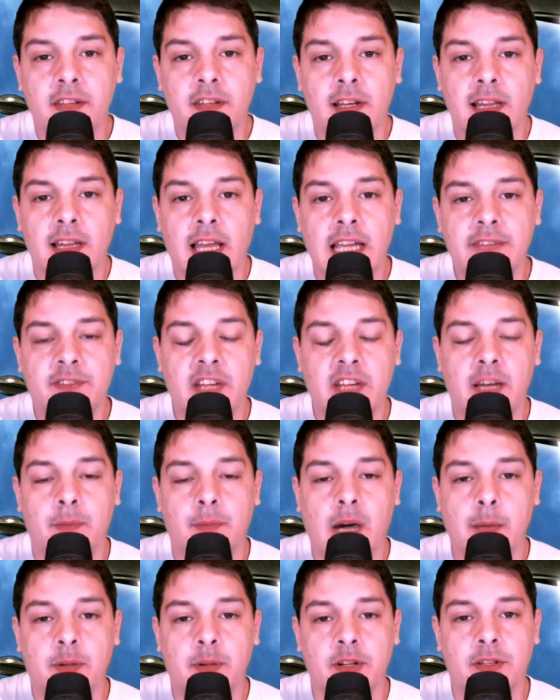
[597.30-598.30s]
in a lifetime
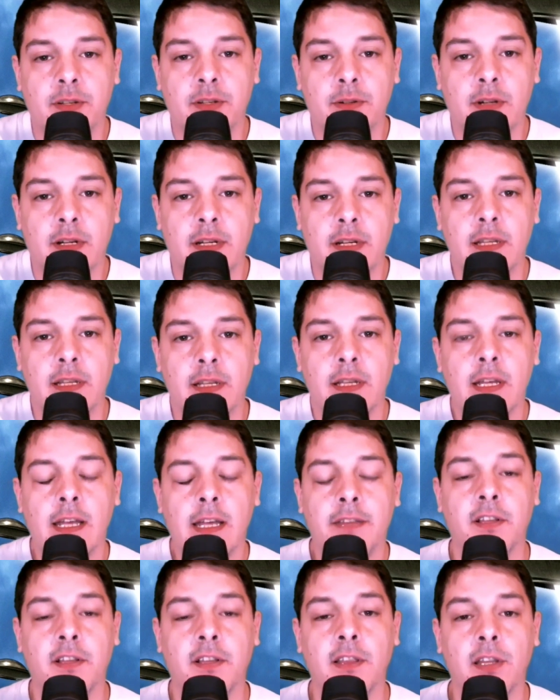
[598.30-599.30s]
opportunity
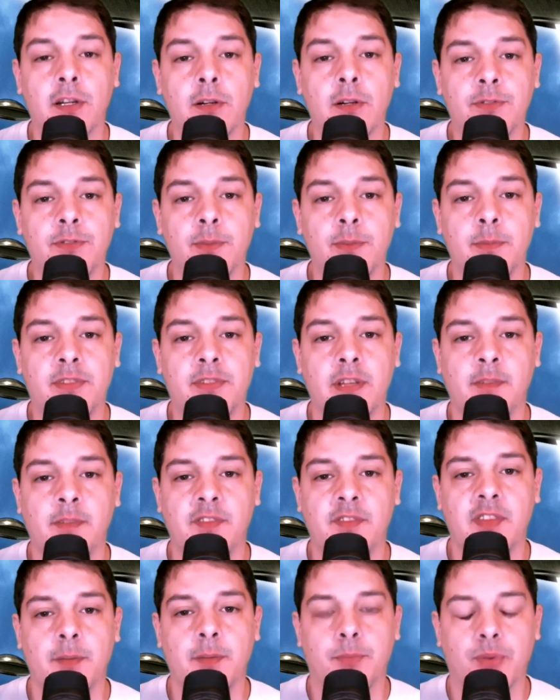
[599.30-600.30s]
to learn from some
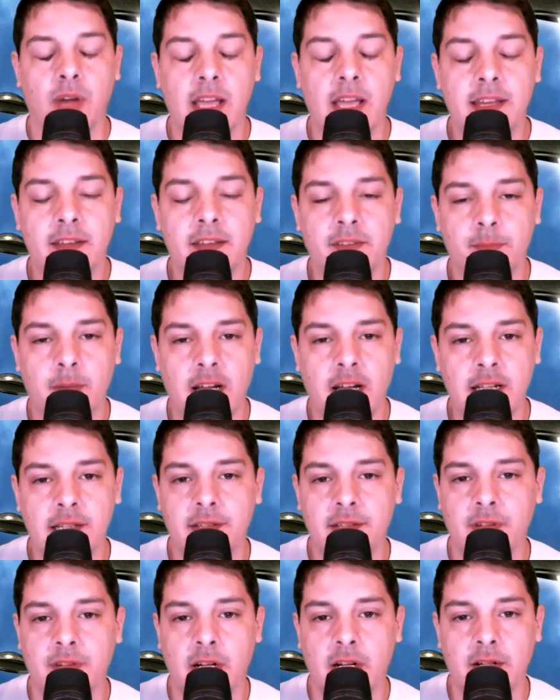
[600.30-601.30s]
of the brightest minds
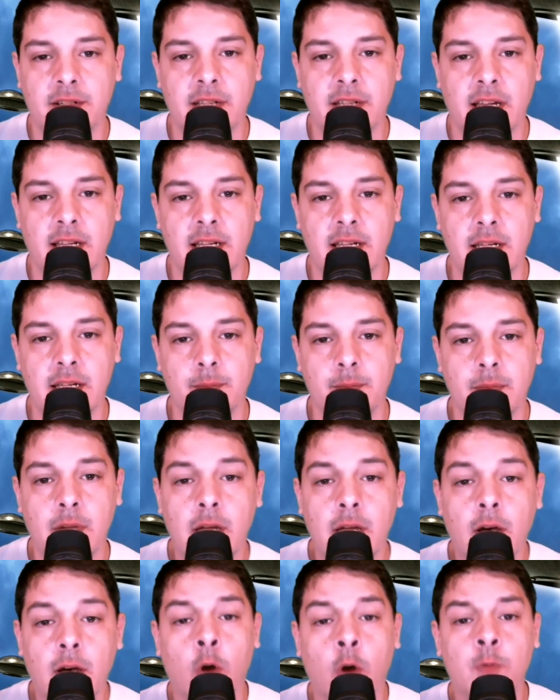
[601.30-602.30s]
of our time,
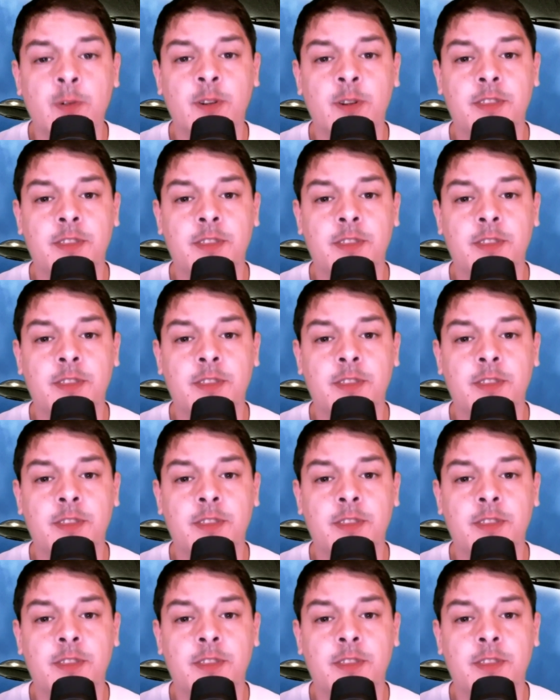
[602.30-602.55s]
over